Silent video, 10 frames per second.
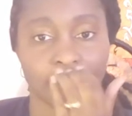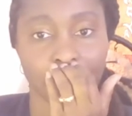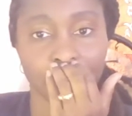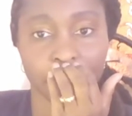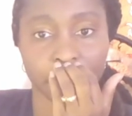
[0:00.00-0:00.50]

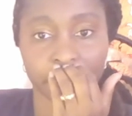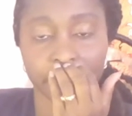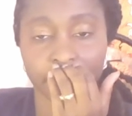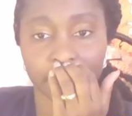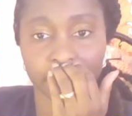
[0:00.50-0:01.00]
I'm worried
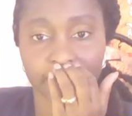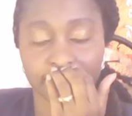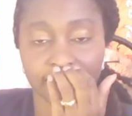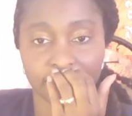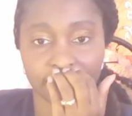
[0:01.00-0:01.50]
about my
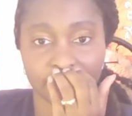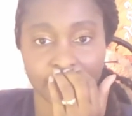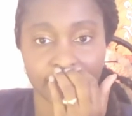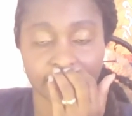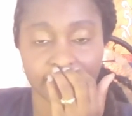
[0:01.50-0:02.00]
state of
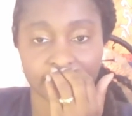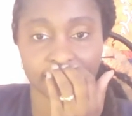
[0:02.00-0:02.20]
mind.